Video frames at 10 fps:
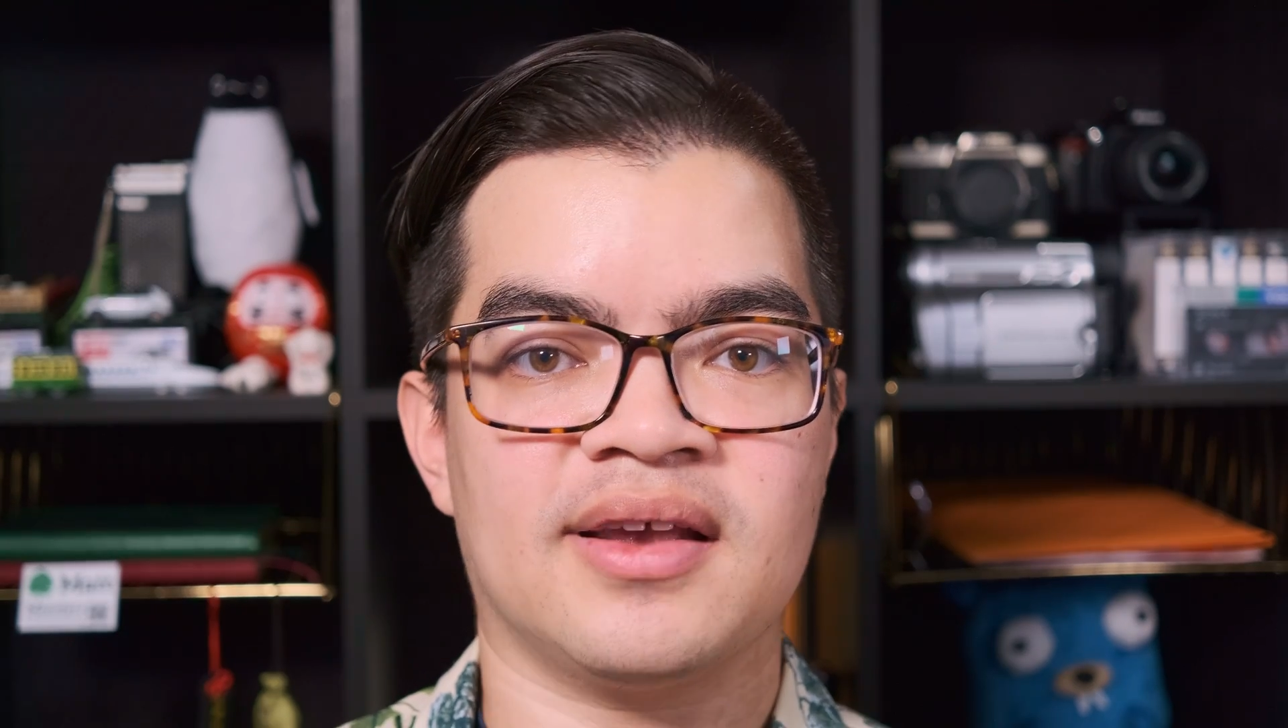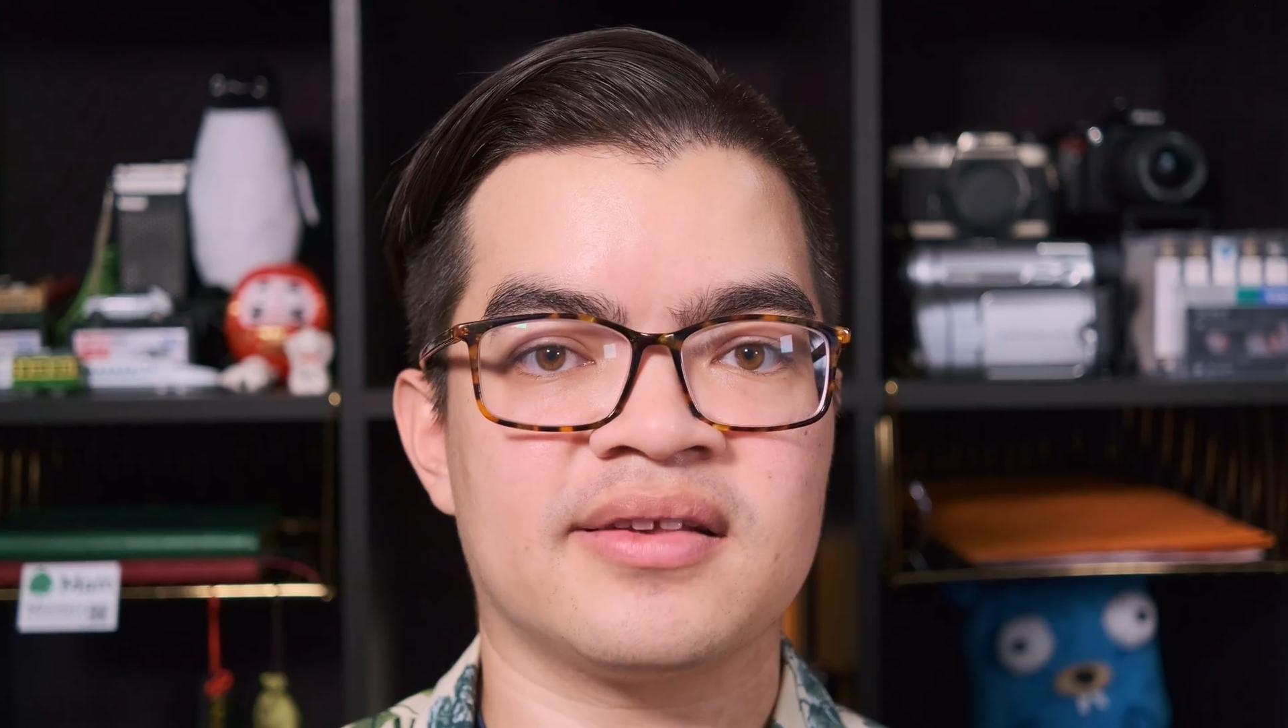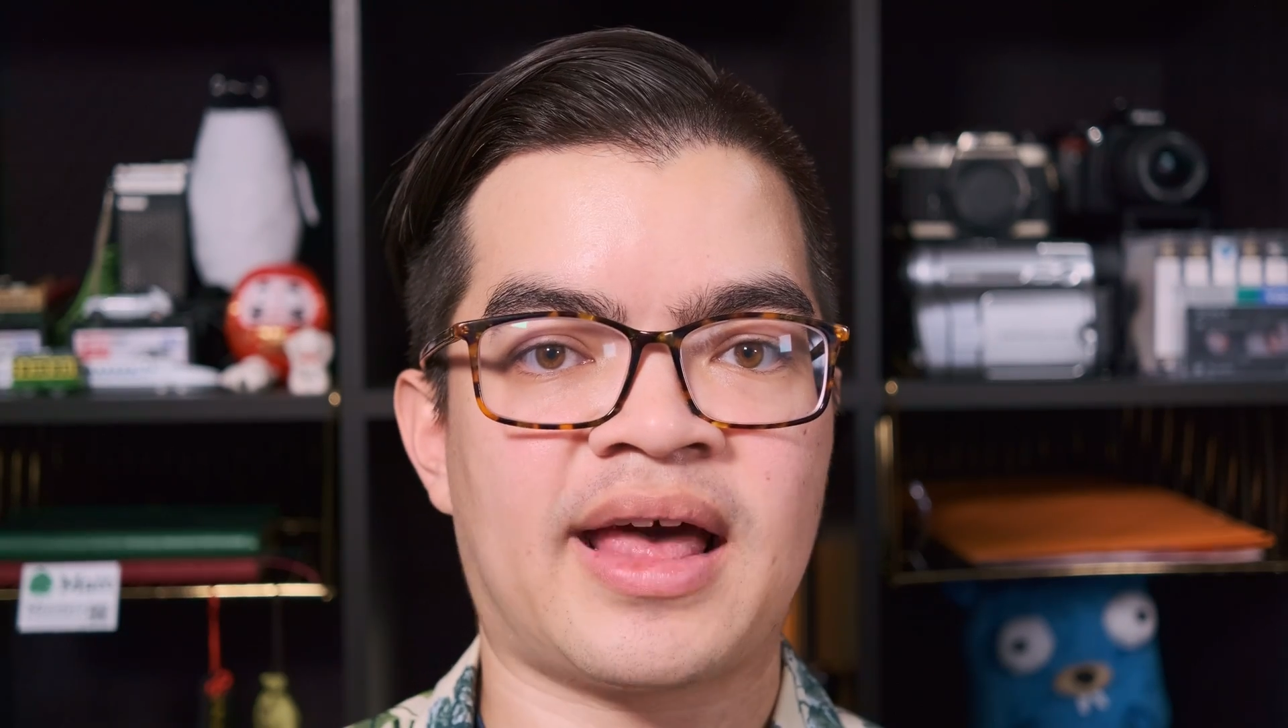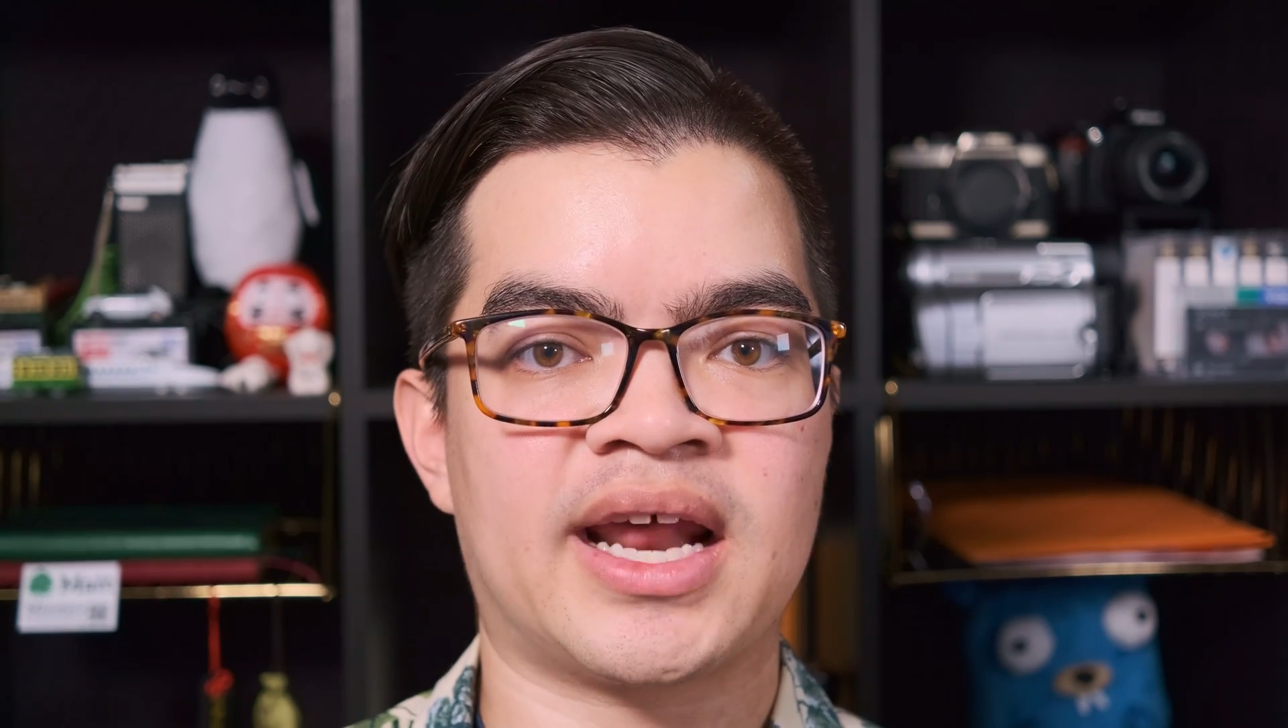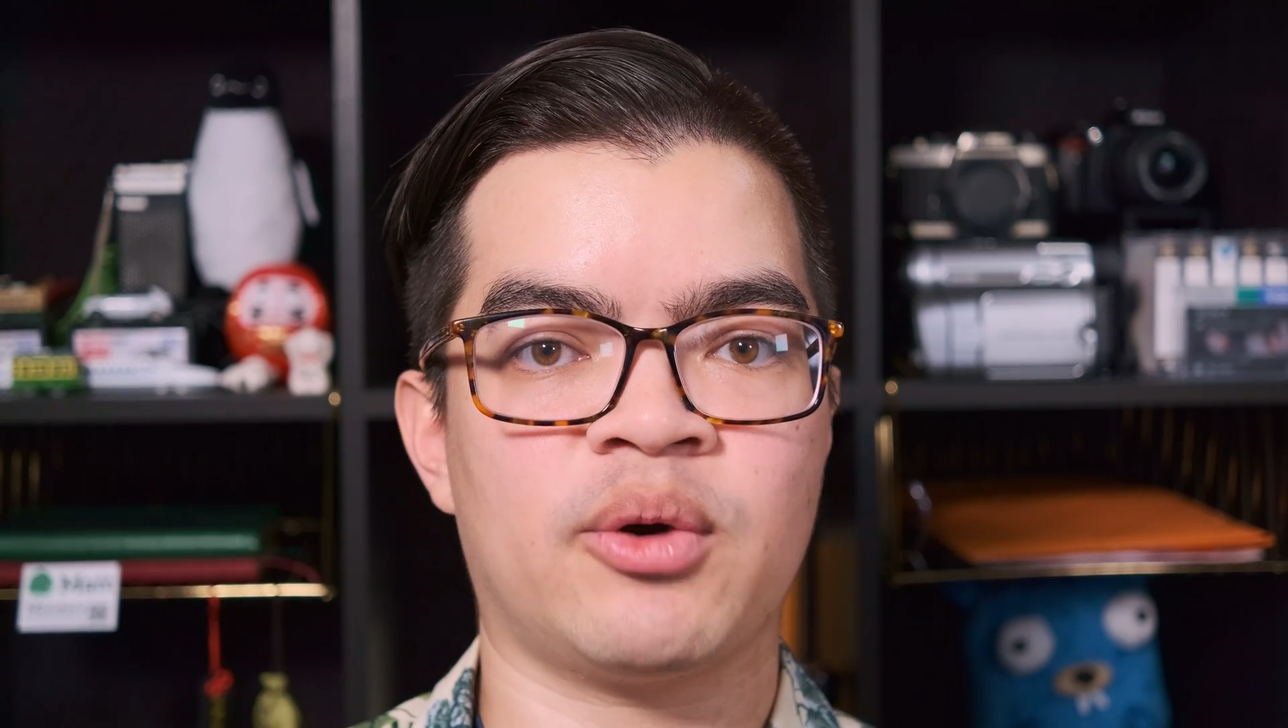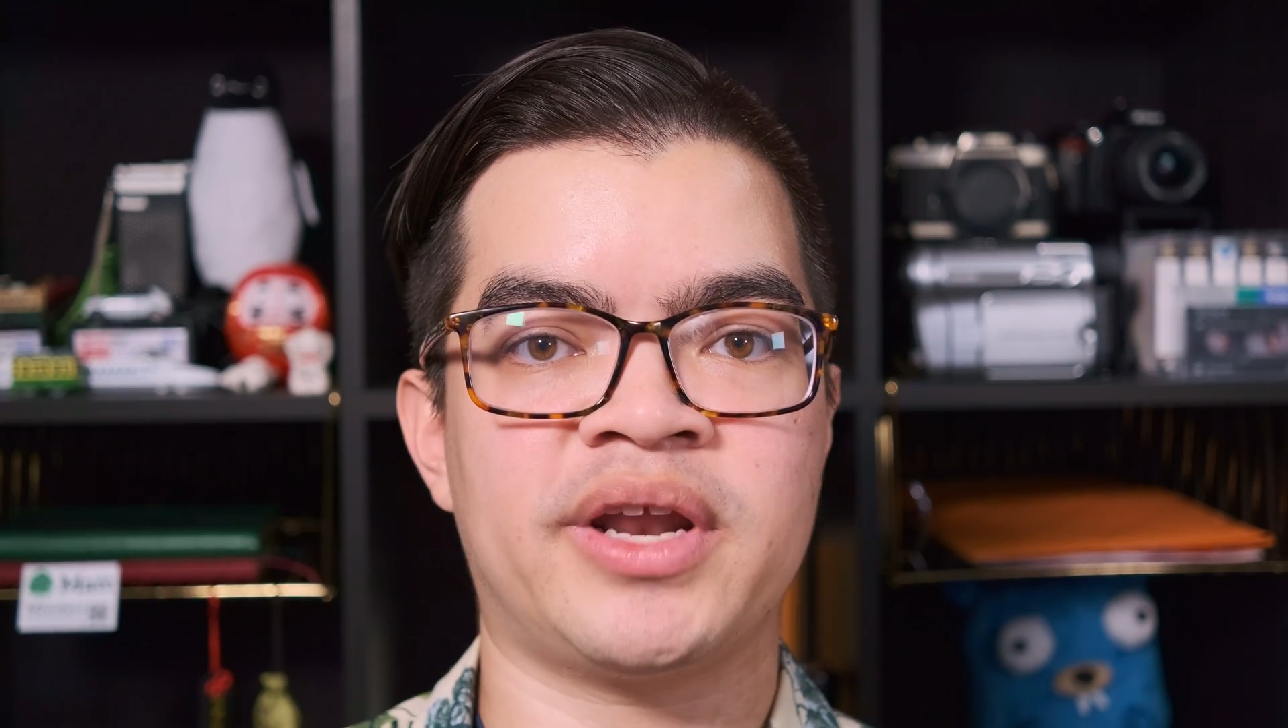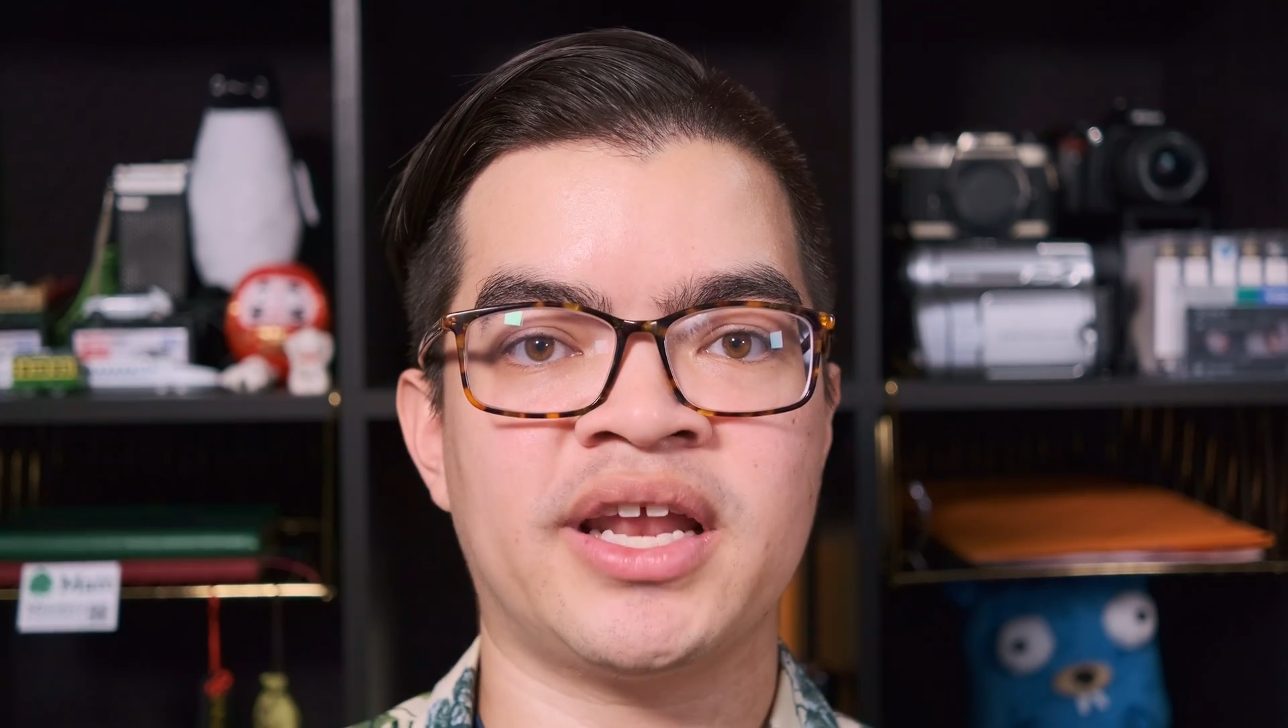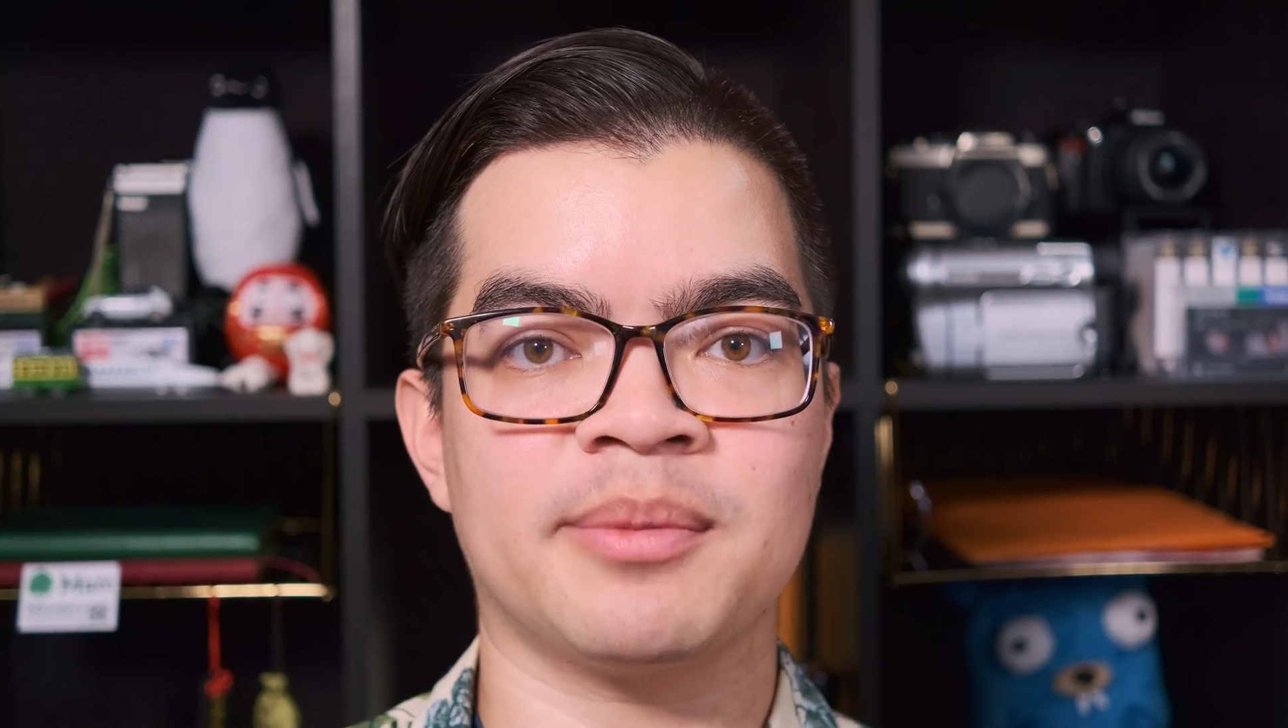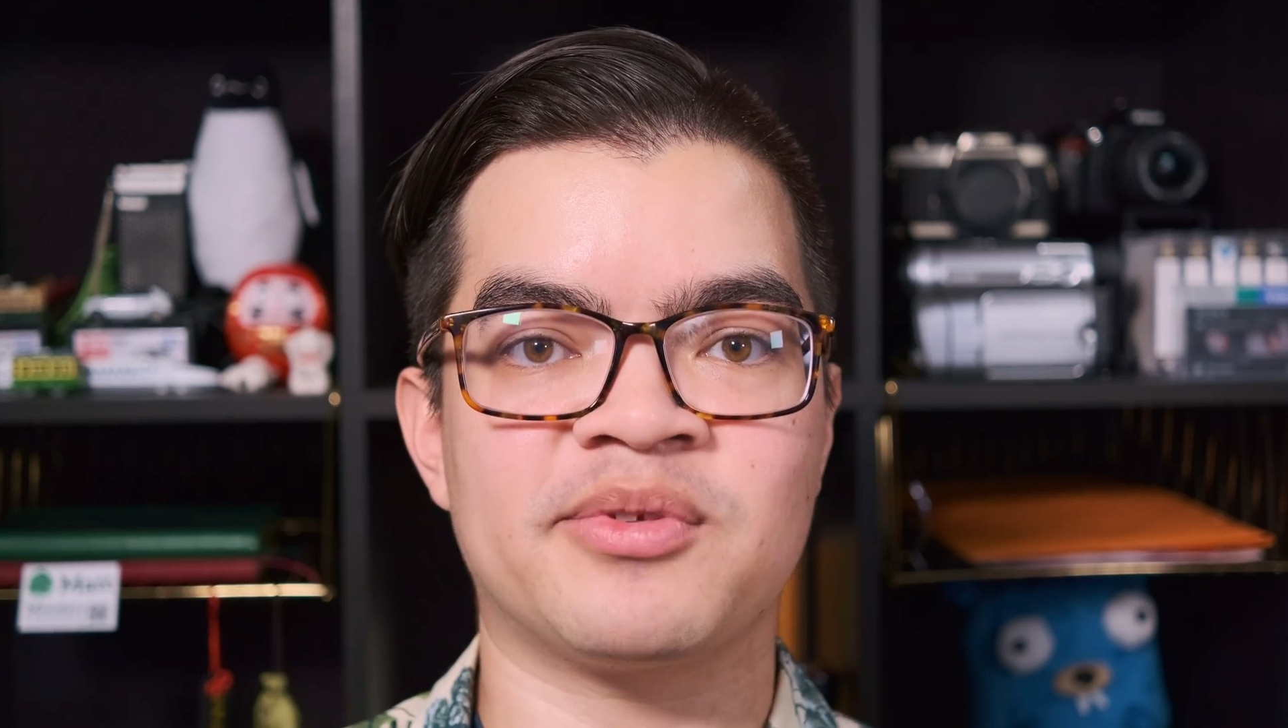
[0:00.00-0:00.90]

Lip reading: is that I would end